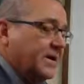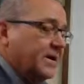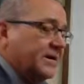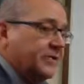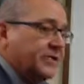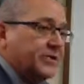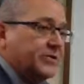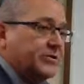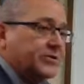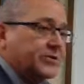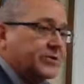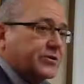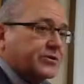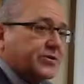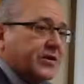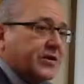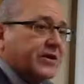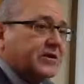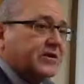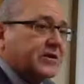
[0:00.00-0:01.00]
then you can
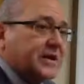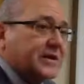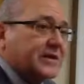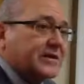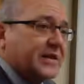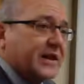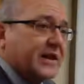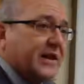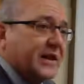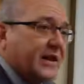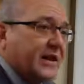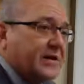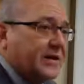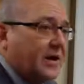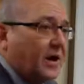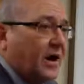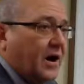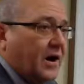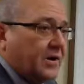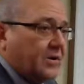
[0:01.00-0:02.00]
translate that, a
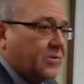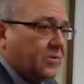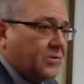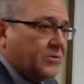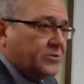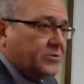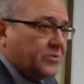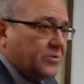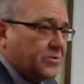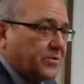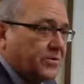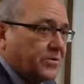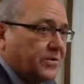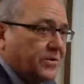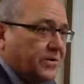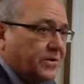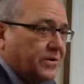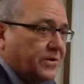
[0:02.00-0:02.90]
God was the Word.